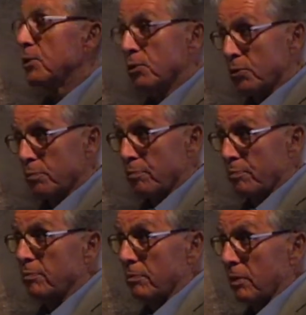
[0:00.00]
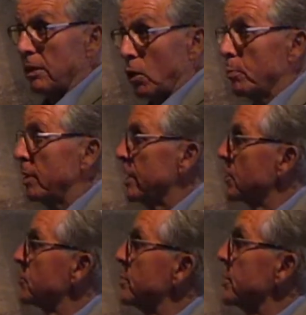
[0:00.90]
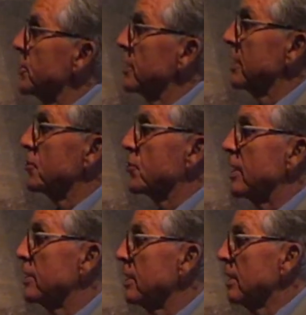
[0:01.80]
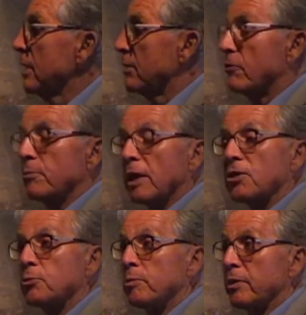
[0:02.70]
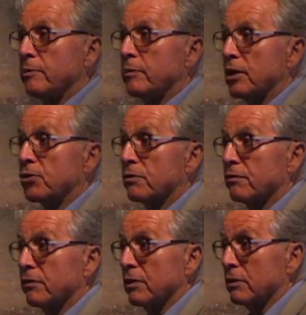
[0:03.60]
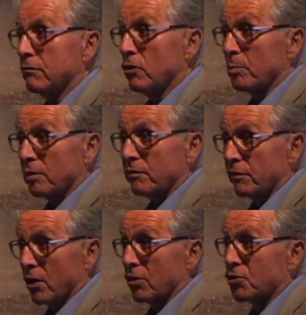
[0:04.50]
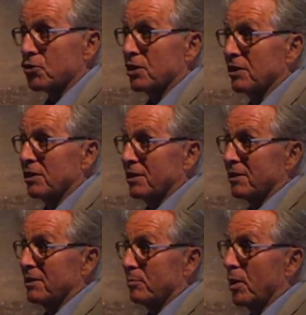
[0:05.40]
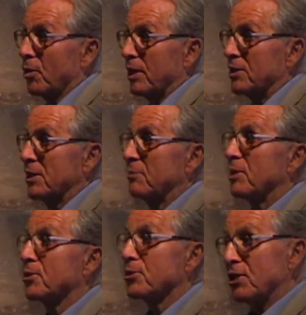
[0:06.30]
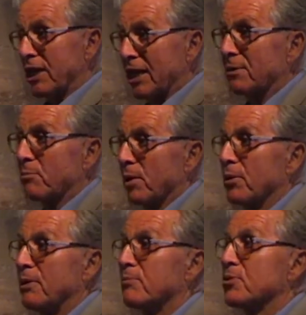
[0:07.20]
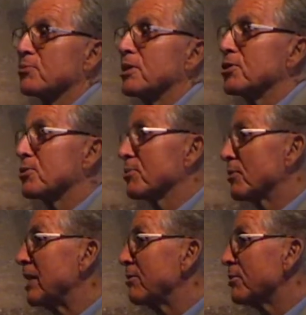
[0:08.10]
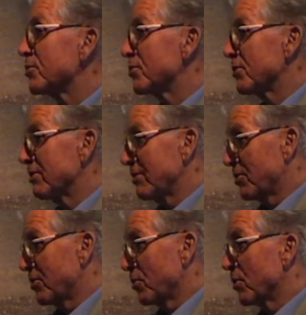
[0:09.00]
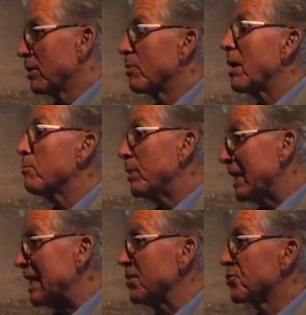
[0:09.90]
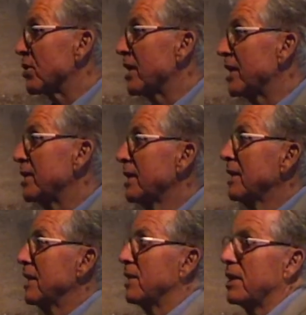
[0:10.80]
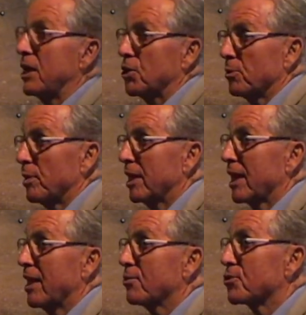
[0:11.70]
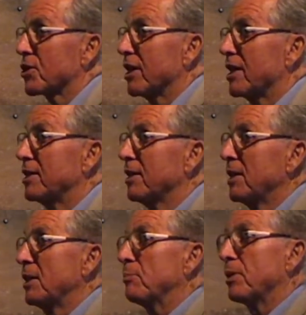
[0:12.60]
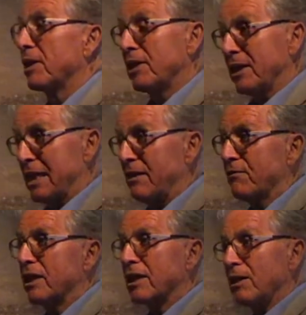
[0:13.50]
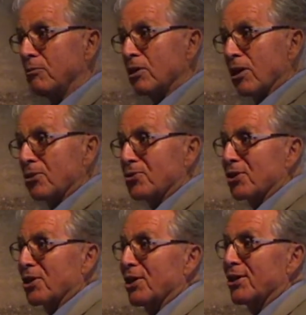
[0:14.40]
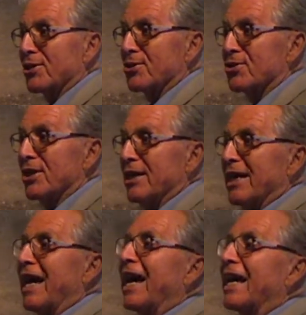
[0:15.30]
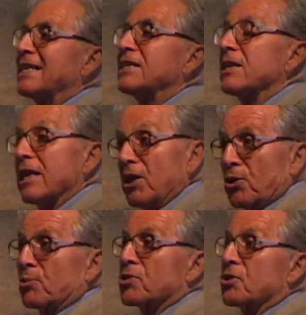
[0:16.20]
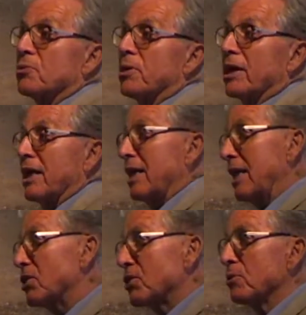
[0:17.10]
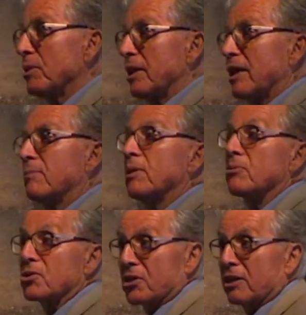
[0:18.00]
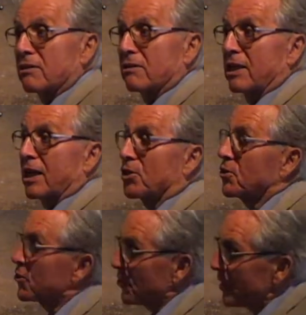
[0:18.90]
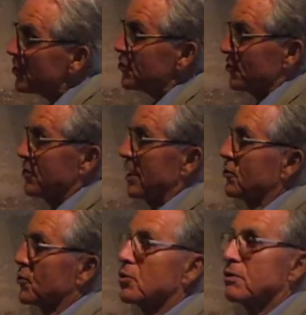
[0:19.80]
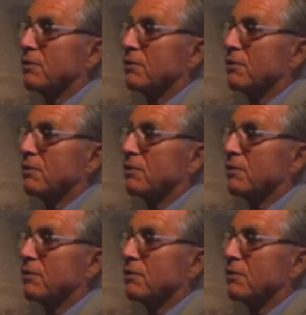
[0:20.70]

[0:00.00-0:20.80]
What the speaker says: who opened the exhibition said it reminds me very much of Robert Frost, poet, because he had poems which he was talking about being inside and nature being outside. But then in the evening he would close the curtains and nature would still be there, he'd still be there, there was still a connection. So this is that sort